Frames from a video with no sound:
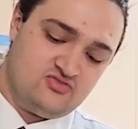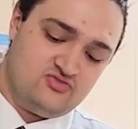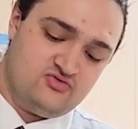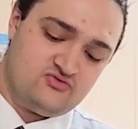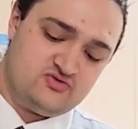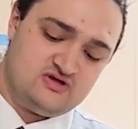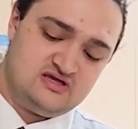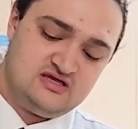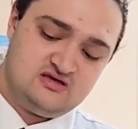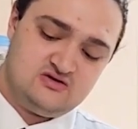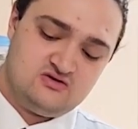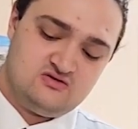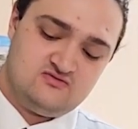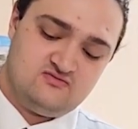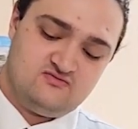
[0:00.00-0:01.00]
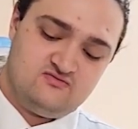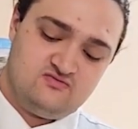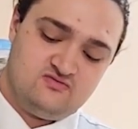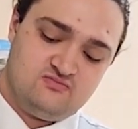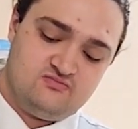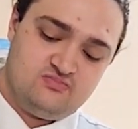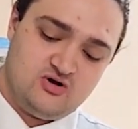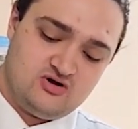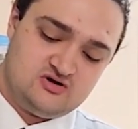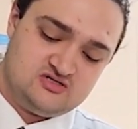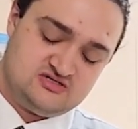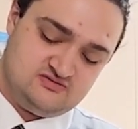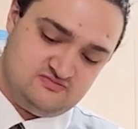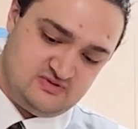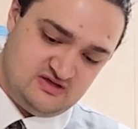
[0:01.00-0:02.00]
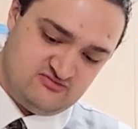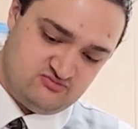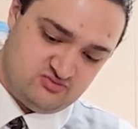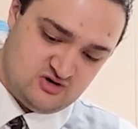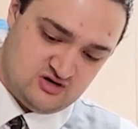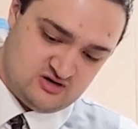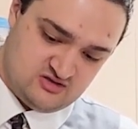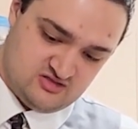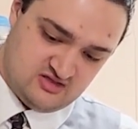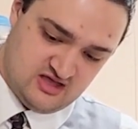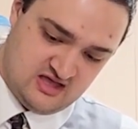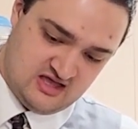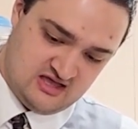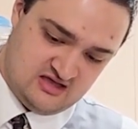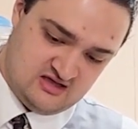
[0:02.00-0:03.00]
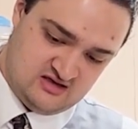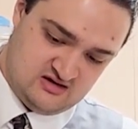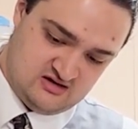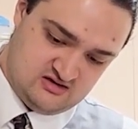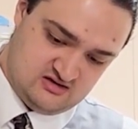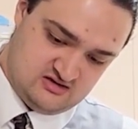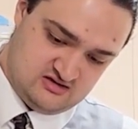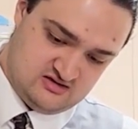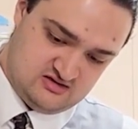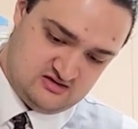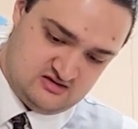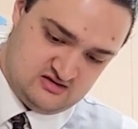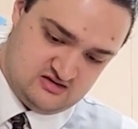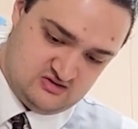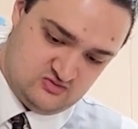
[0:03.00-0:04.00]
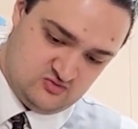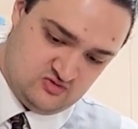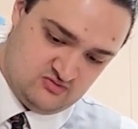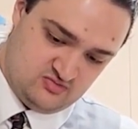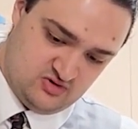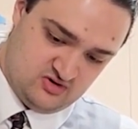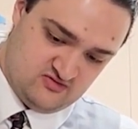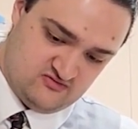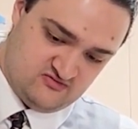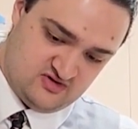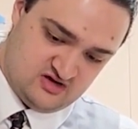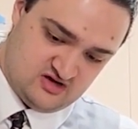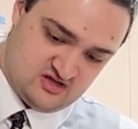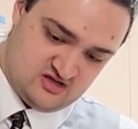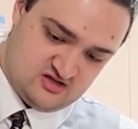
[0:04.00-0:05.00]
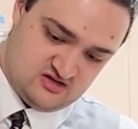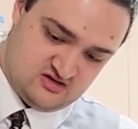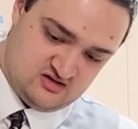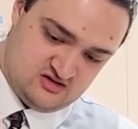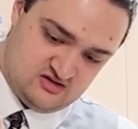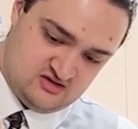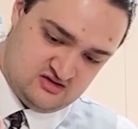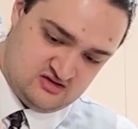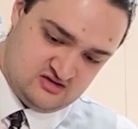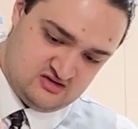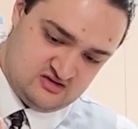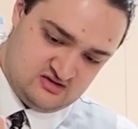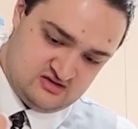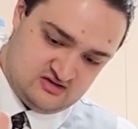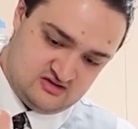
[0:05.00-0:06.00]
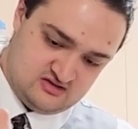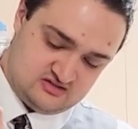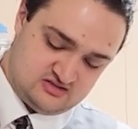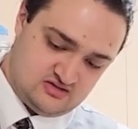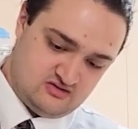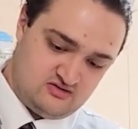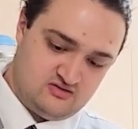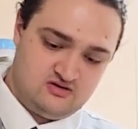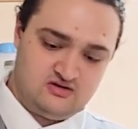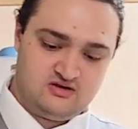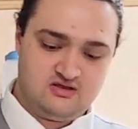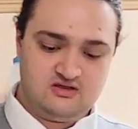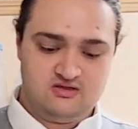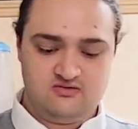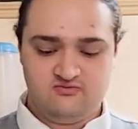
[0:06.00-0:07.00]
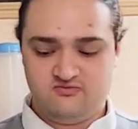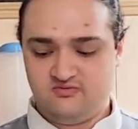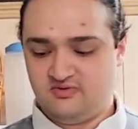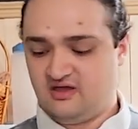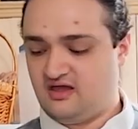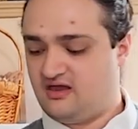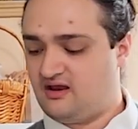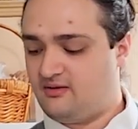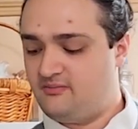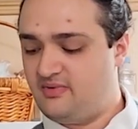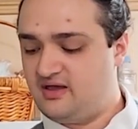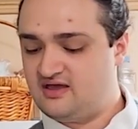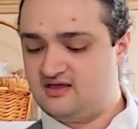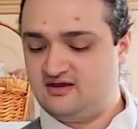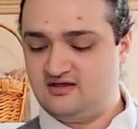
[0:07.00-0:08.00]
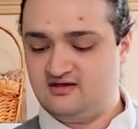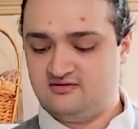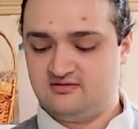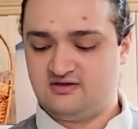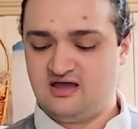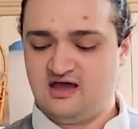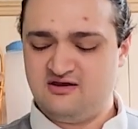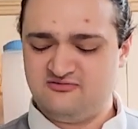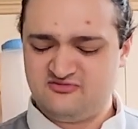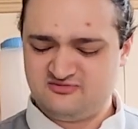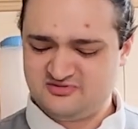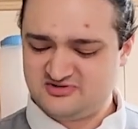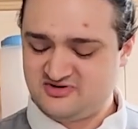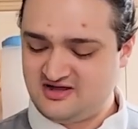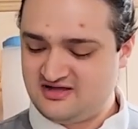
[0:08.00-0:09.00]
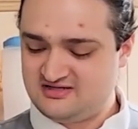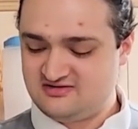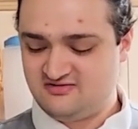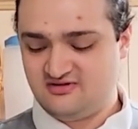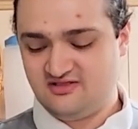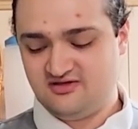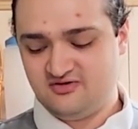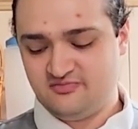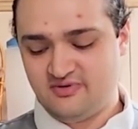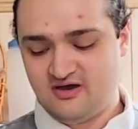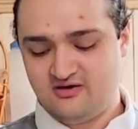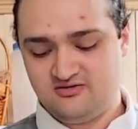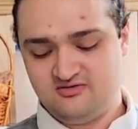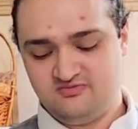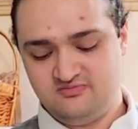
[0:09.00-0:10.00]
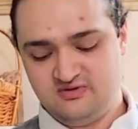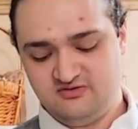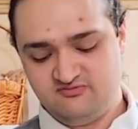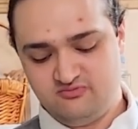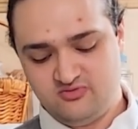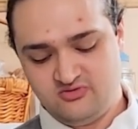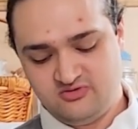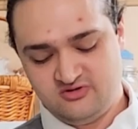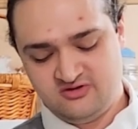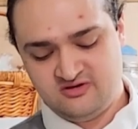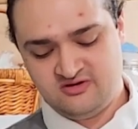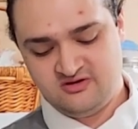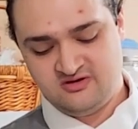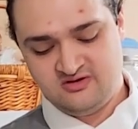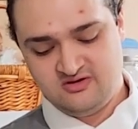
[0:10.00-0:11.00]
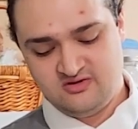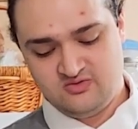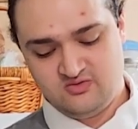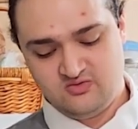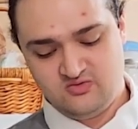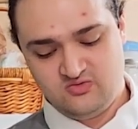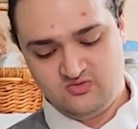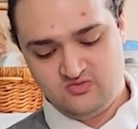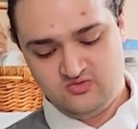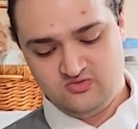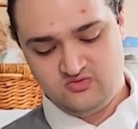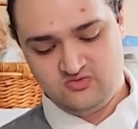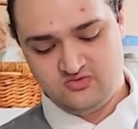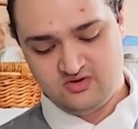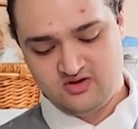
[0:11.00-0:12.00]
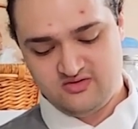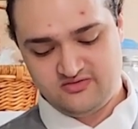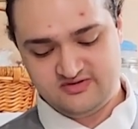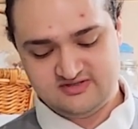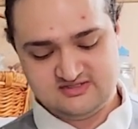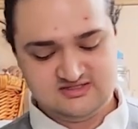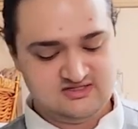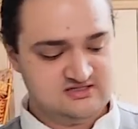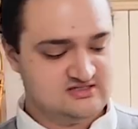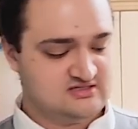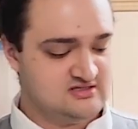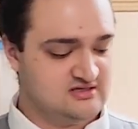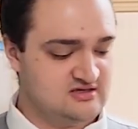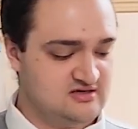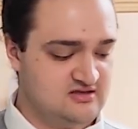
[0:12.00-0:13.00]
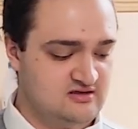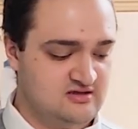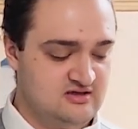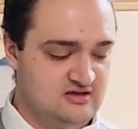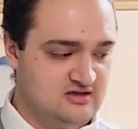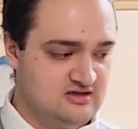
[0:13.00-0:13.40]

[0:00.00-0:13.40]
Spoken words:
three parts beef broth and one part vodka. So, and I'm making it kind of from scratch, a little powdered beef bouillon. Ooh, already sizzling.